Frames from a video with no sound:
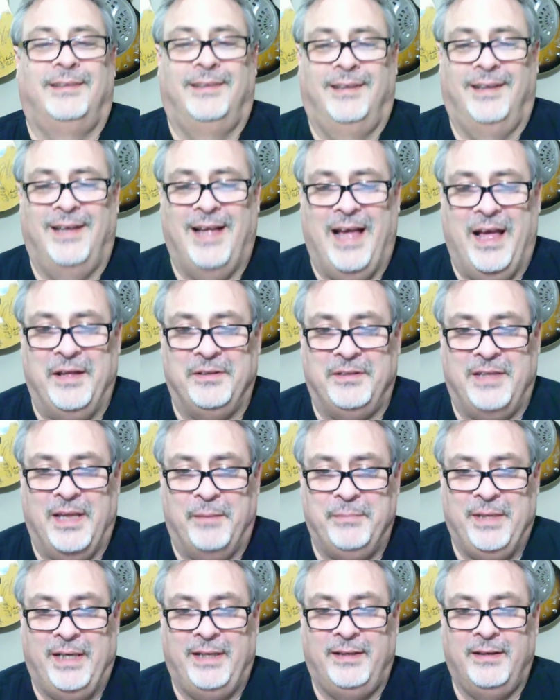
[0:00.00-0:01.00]
I
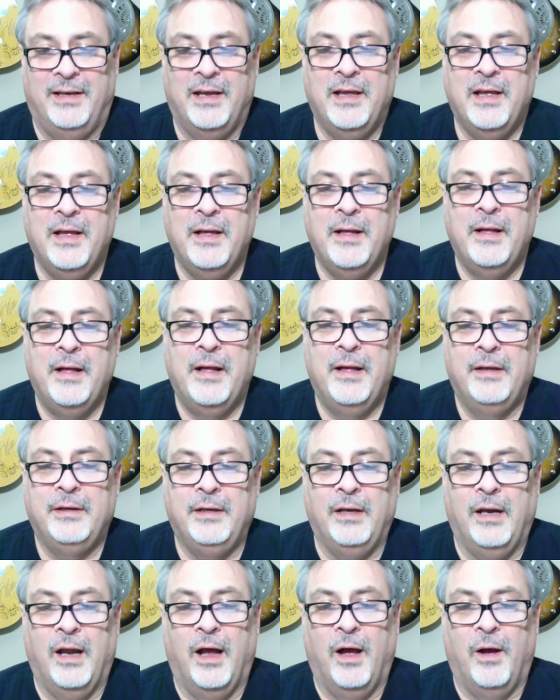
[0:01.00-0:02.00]
mean,
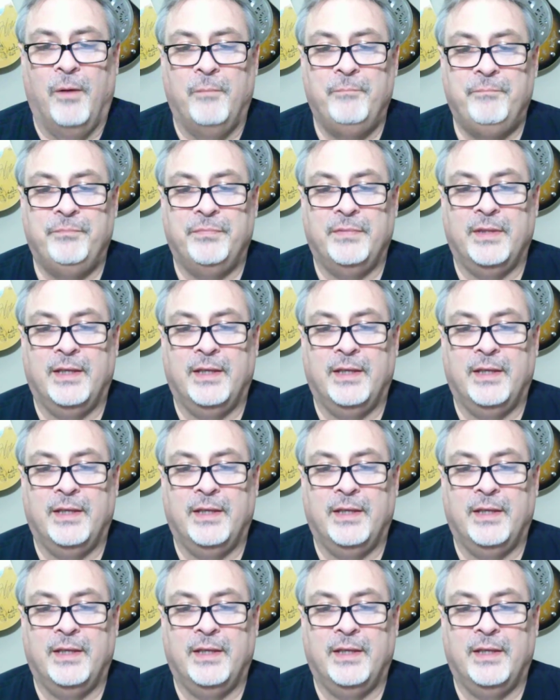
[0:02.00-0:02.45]
you know,